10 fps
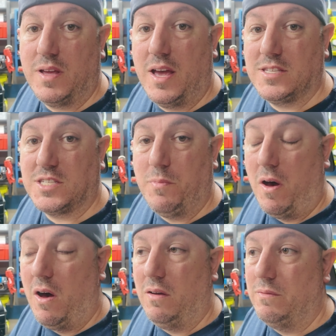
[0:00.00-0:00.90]
It's
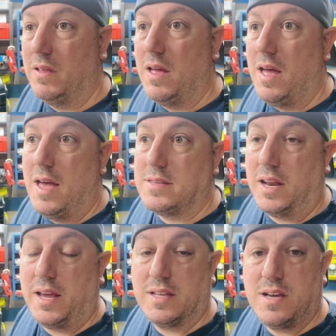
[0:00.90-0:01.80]
small. It's
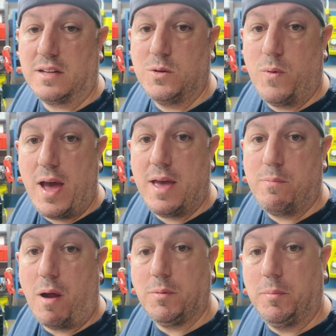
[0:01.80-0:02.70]
going to get tucked away,
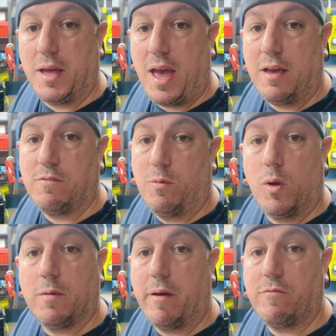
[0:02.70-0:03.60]
probably hang from
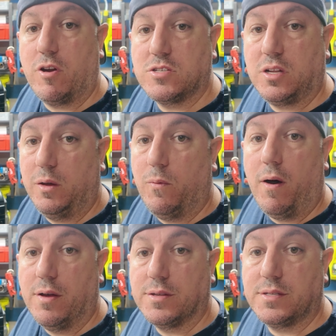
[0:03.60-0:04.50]
one of my French cleat
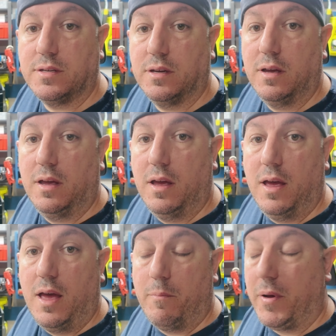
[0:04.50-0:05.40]
walls,
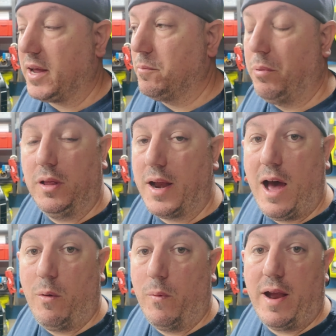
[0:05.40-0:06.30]
but I can pull it
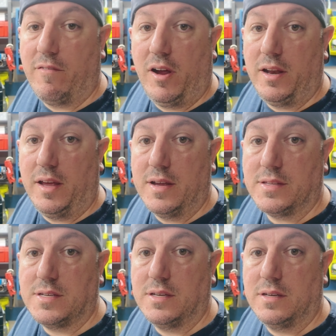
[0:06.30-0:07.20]
out whenever I need
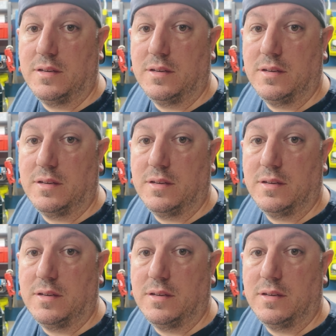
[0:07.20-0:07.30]
it.